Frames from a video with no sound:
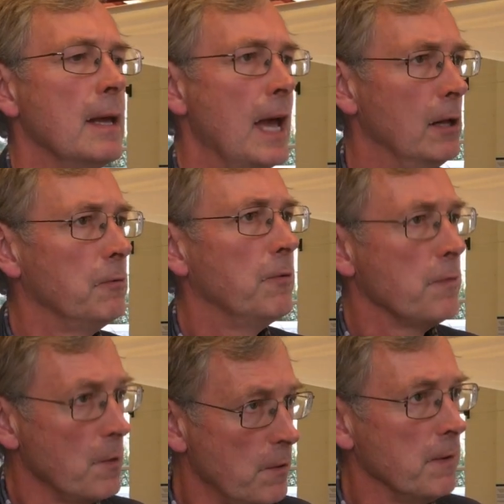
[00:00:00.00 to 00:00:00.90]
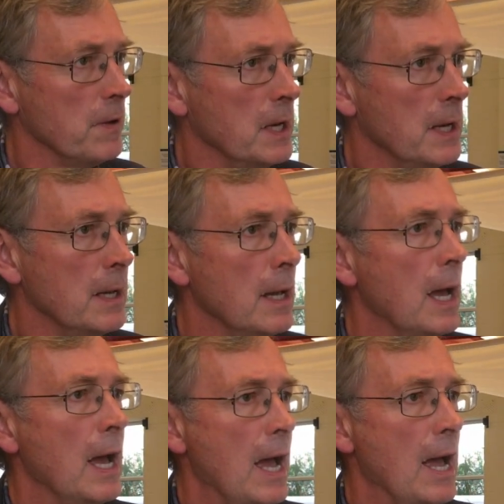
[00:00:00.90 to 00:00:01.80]
health of the river
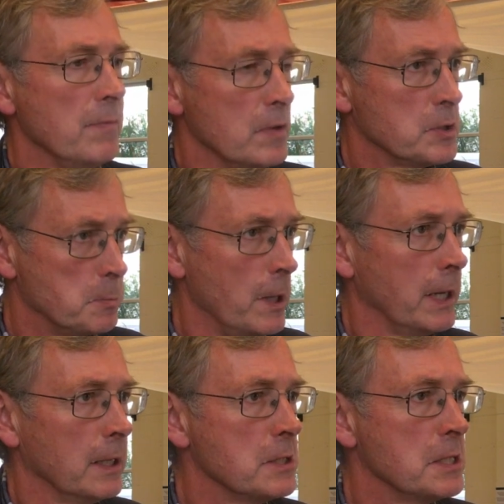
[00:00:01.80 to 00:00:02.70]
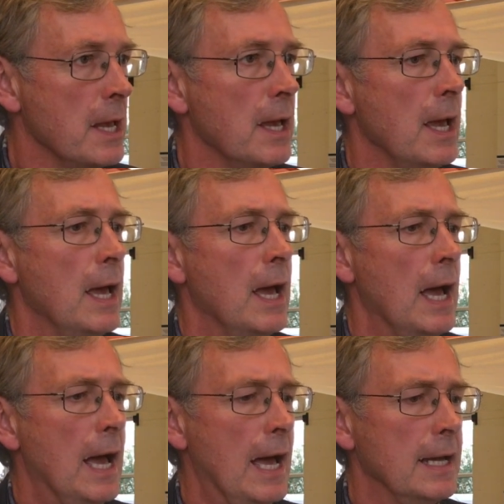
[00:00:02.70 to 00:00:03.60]
and the springs
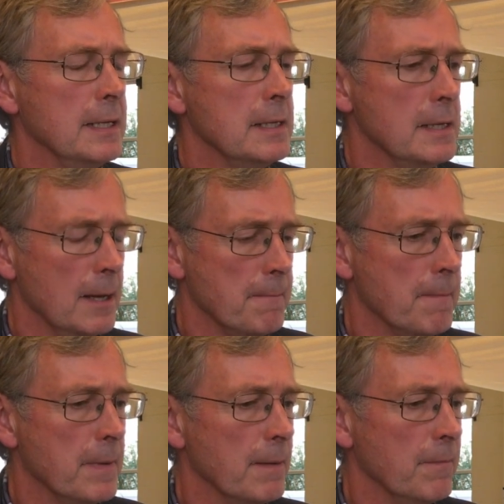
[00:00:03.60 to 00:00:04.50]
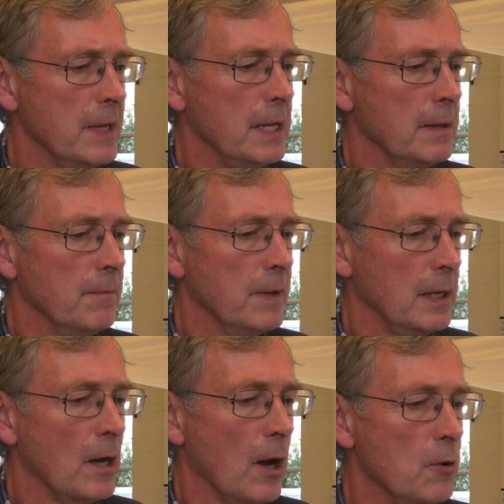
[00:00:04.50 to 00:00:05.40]
and um, the,
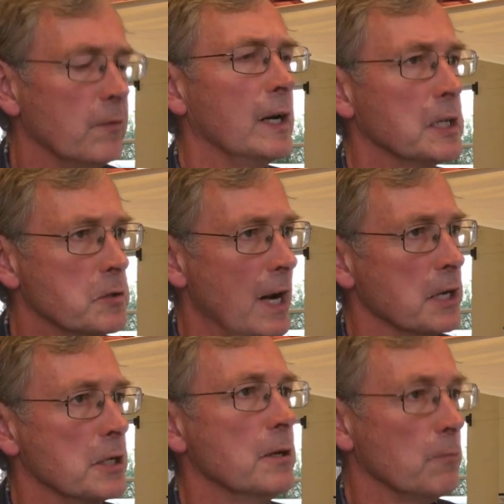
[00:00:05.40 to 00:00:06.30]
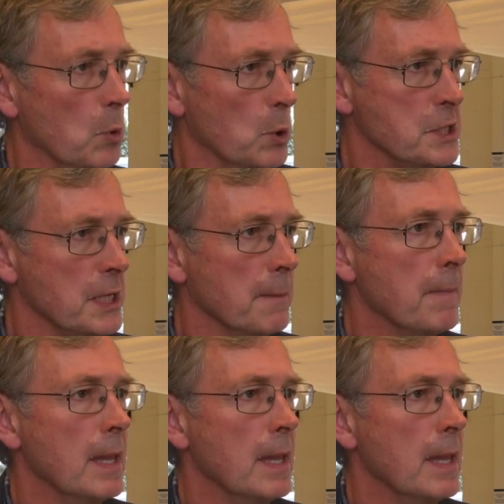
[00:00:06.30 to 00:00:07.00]
the over extraction of water.